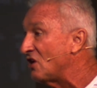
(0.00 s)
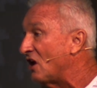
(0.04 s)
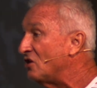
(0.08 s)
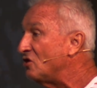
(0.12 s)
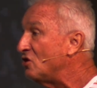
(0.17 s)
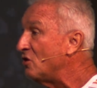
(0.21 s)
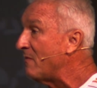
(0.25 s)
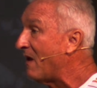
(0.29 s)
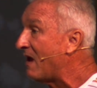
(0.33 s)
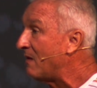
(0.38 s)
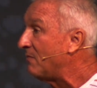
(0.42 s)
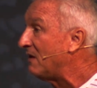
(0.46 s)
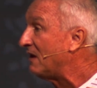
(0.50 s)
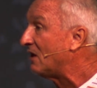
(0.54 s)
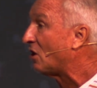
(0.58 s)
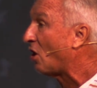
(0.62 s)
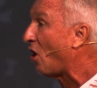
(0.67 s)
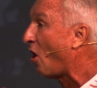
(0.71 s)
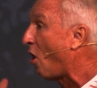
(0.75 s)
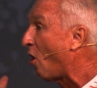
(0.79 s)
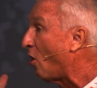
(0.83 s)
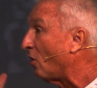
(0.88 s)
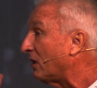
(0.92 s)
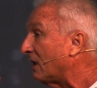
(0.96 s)
and you may be
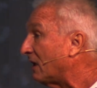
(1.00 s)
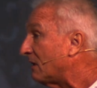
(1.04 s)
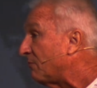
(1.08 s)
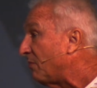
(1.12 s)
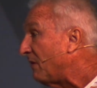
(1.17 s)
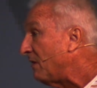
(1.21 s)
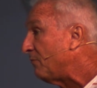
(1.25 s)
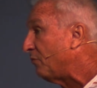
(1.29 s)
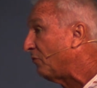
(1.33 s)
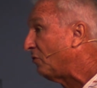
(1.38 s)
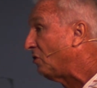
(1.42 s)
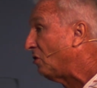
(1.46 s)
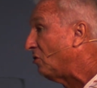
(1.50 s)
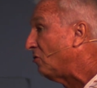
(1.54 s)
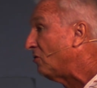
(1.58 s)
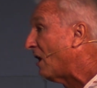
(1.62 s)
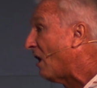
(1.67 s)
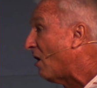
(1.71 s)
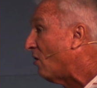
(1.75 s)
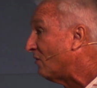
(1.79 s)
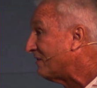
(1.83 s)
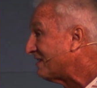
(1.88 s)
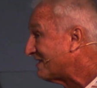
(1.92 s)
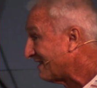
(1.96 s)
calling people you
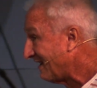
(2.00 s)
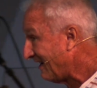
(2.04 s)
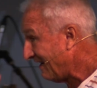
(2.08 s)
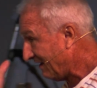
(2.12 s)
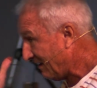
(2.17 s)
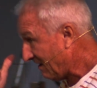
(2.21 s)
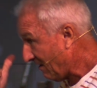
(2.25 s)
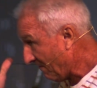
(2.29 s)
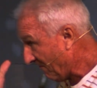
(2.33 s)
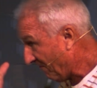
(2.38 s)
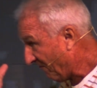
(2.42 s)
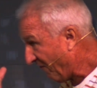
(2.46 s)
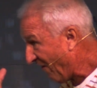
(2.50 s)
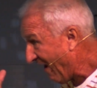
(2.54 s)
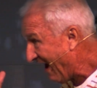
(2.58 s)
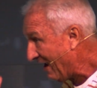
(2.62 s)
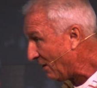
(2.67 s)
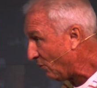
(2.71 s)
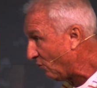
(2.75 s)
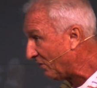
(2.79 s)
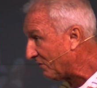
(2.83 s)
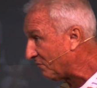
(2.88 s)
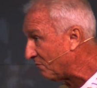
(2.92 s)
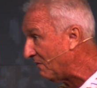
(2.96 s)
know and saying, come
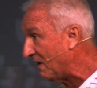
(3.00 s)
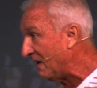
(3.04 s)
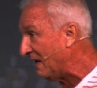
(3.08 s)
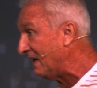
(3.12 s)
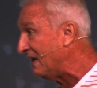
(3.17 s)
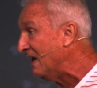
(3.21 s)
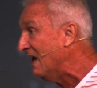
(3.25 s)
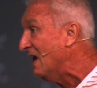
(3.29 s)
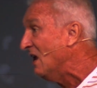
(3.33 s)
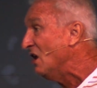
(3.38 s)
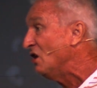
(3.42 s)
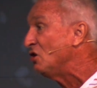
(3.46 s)
fight with me.